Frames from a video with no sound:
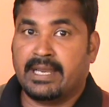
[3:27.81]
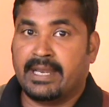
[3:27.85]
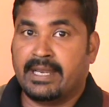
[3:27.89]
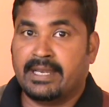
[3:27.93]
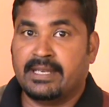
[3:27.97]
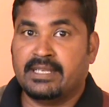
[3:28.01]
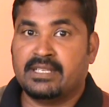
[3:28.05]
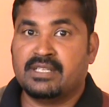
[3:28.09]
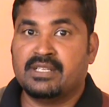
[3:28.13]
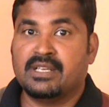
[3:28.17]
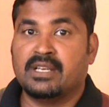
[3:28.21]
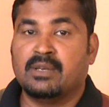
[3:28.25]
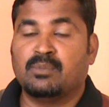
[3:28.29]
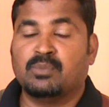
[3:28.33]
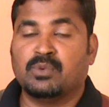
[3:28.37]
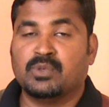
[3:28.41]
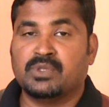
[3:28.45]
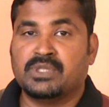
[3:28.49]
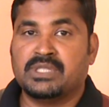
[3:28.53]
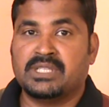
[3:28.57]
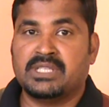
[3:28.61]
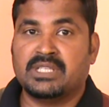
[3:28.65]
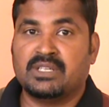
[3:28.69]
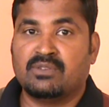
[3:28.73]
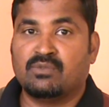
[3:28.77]
additional
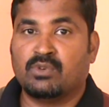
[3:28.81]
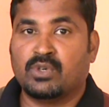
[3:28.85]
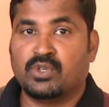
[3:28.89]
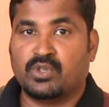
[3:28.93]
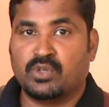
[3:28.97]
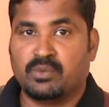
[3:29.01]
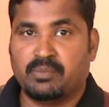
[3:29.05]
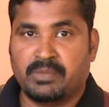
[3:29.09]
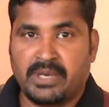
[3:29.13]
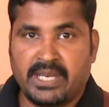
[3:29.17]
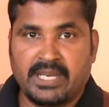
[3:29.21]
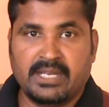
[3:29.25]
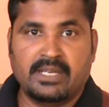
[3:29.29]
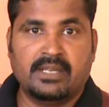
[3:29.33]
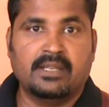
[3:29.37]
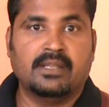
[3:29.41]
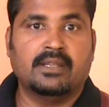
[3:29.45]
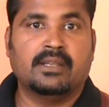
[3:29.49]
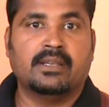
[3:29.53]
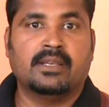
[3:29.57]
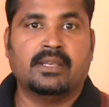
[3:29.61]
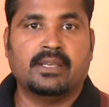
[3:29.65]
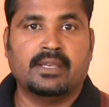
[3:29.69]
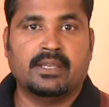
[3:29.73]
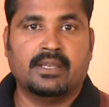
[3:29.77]
position what you made
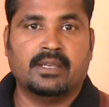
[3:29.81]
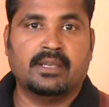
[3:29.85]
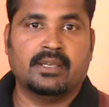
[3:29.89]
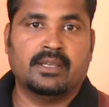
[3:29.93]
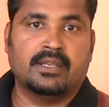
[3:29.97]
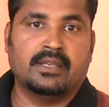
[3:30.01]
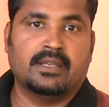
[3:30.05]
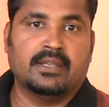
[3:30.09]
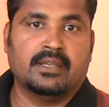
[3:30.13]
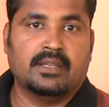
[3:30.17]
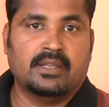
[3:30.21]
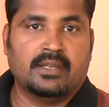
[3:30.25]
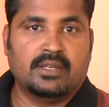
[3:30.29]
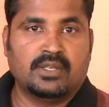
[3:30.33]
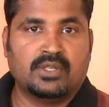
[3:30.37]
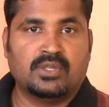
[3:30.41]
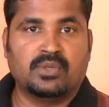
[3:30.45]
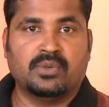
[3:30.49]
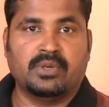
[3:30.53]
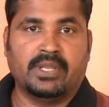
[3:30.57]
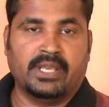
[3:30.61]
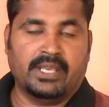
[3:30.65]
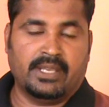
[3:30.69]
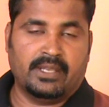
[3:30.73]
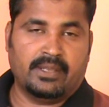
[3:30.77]

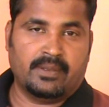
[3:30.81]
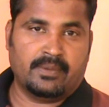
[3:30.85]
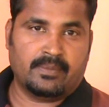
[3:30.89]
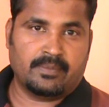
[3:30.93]
today